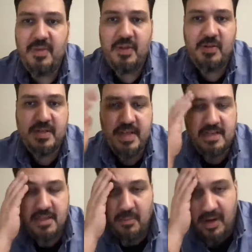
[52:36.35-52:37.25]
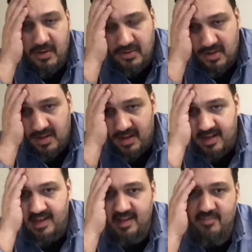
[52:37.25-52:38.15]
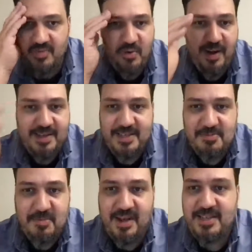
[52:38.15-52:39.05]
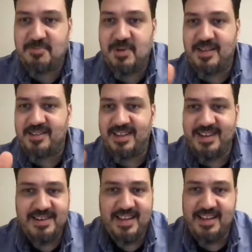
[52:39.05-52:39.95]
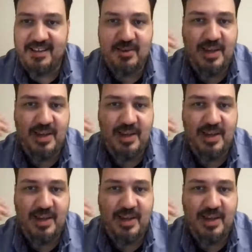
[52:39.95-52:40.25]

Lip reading: You discussed about the crisis management and a